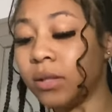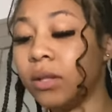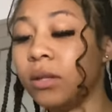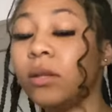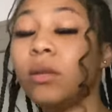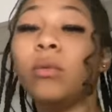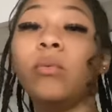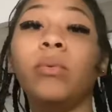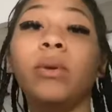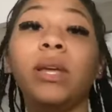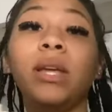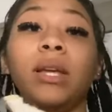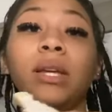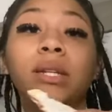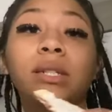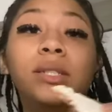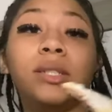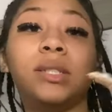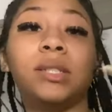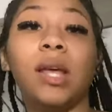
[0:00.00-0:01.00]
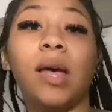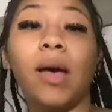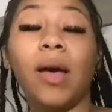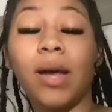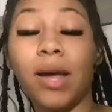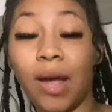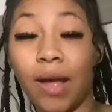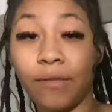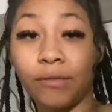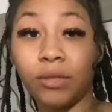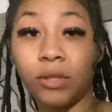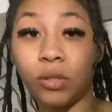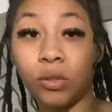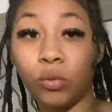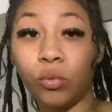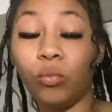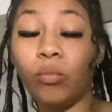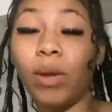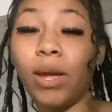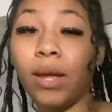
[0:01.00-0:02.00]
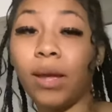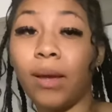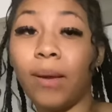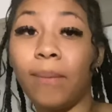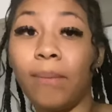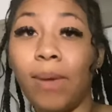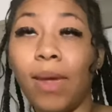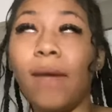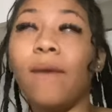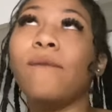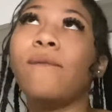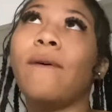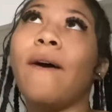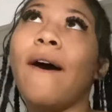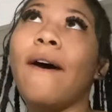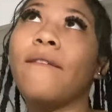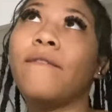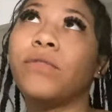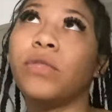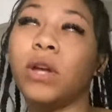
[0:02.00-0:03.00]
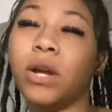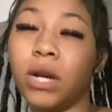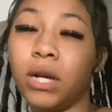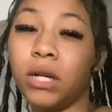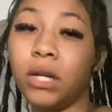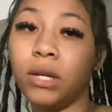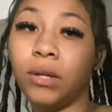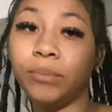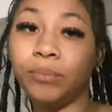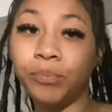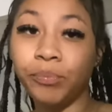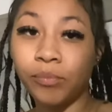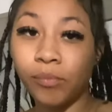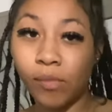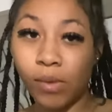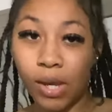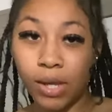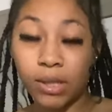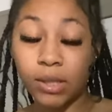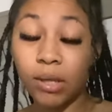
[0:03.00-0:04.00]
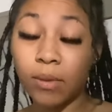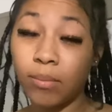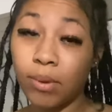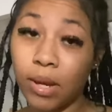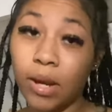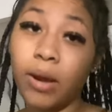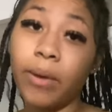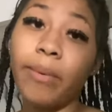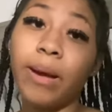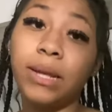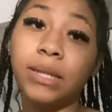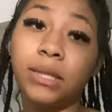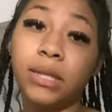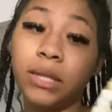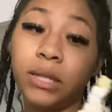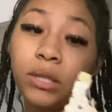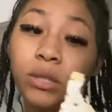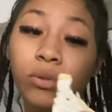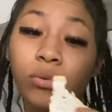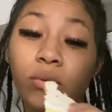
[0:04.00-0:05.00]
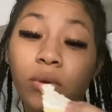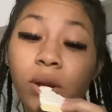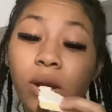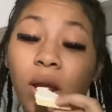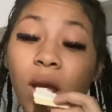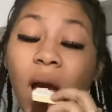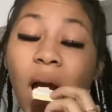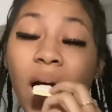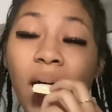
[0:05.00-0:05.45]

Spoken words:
the weekends I have to wake up at 5:30 to be there by 6:20